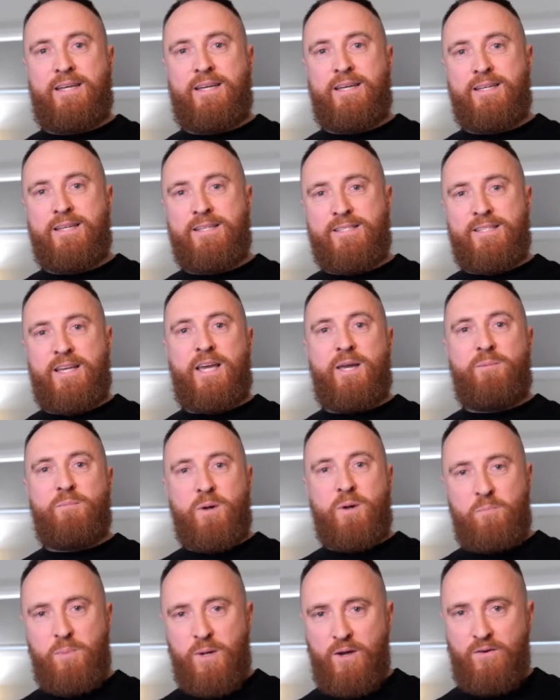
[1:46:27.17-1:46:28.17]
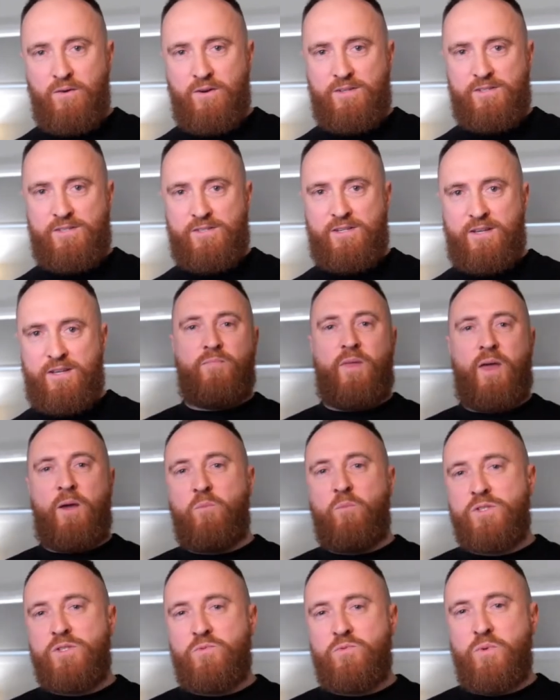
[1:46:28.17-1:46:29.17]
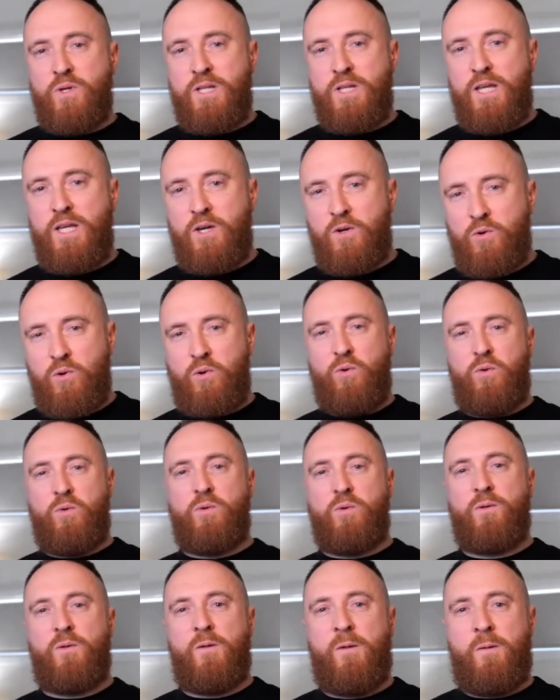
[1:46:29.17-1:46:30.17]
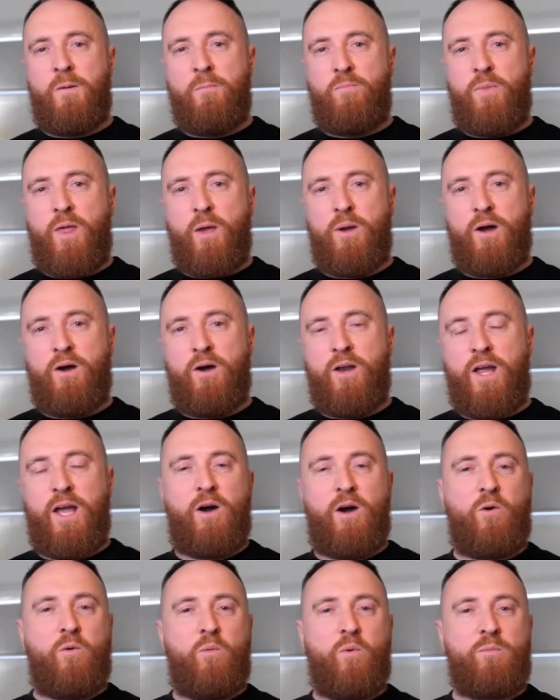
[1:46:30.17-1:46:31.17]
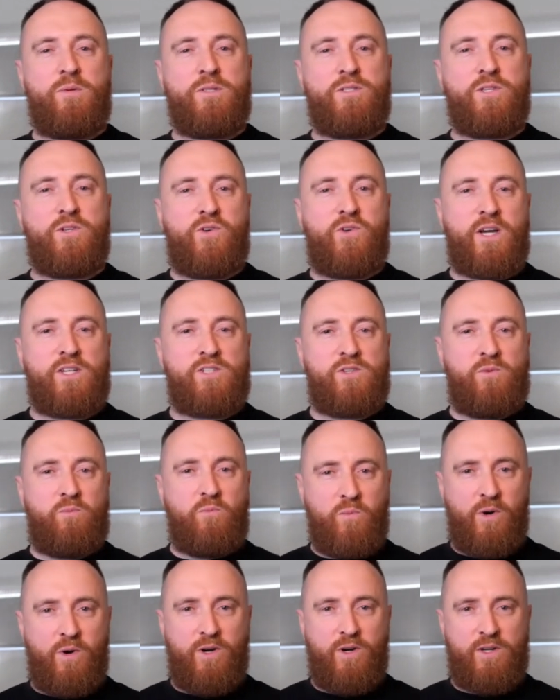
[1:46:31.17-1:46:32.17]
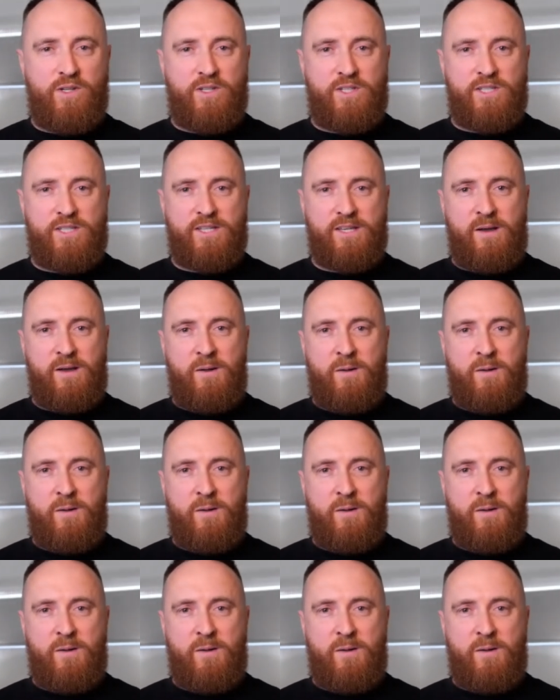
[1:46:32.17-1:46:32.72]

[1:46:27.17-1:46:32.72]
Same appearance. And what's really cool about how a woman's attraction works